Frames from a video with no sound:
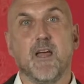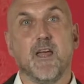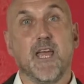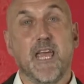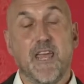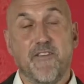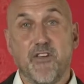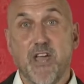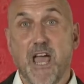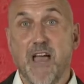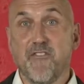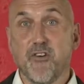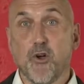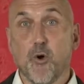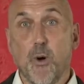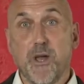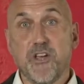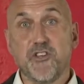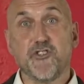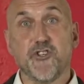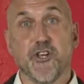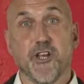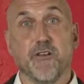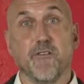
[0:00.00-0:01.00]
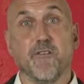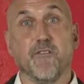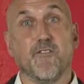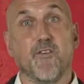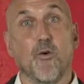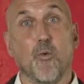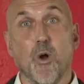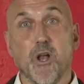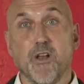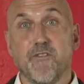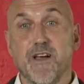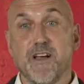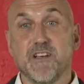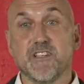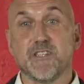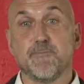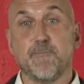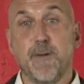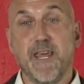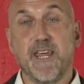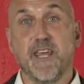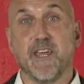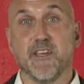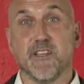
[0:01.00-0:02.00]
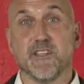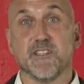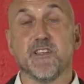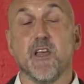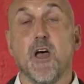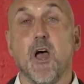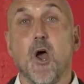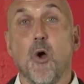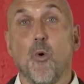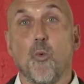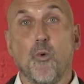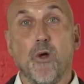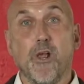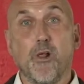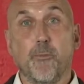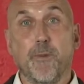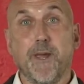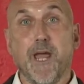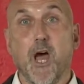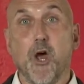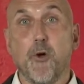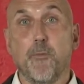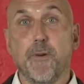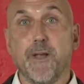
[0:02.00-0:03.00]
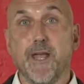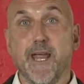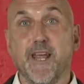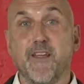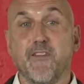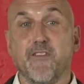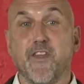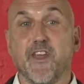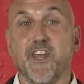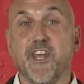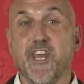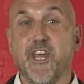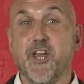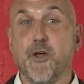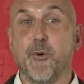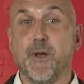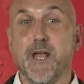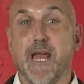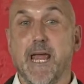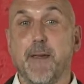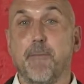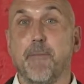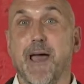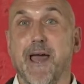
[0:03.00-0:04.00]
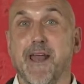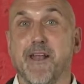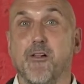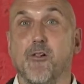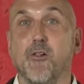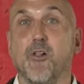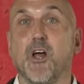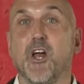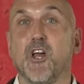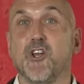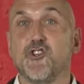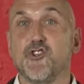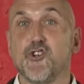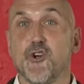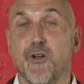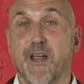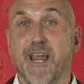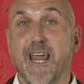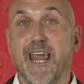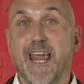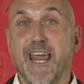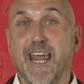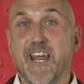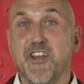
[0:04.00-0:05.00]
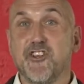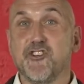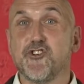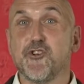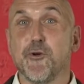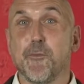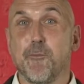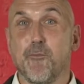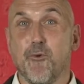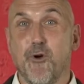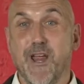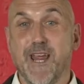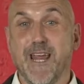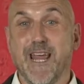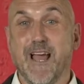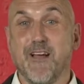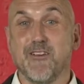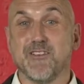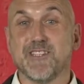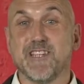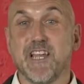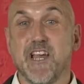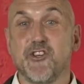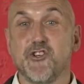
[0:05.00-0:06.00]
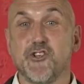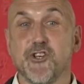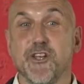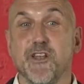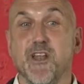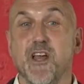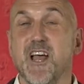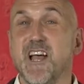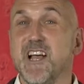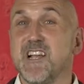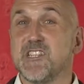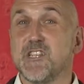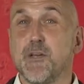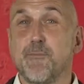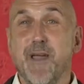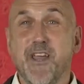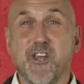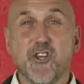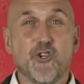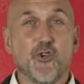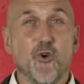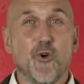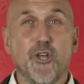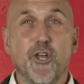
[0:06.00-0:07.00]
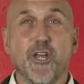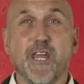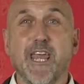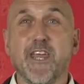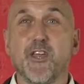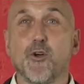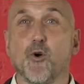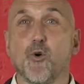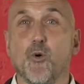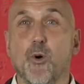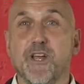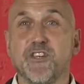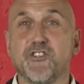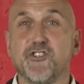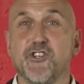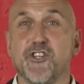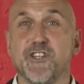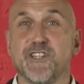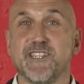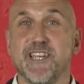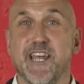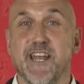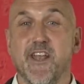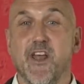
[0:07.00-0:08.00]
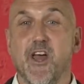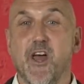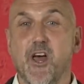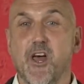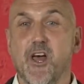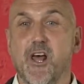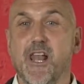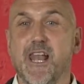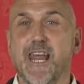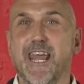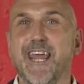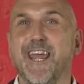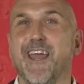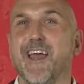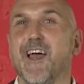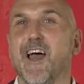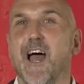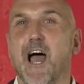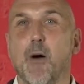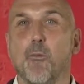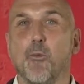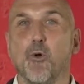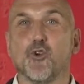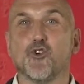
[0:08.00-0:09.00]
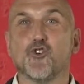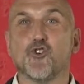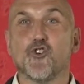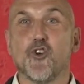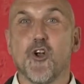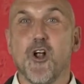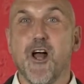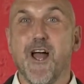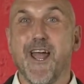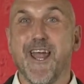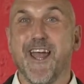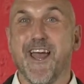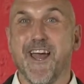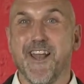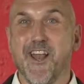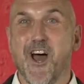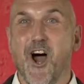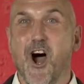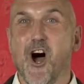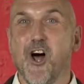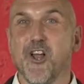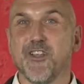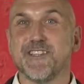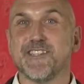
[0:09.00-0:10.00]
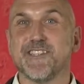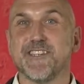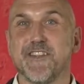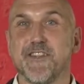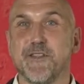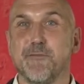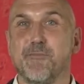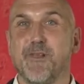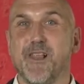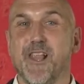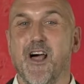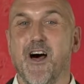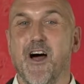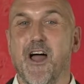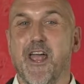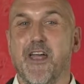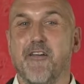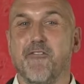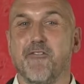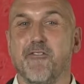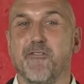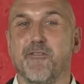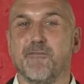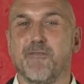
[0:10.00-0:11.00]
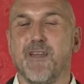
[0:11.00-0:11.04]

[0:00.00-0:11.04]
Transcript: If you have a question for one of our speakers, we'll be opening the Q&A panel during each breakout session, so make sure you get your questions in early, and we'll try and answer them live.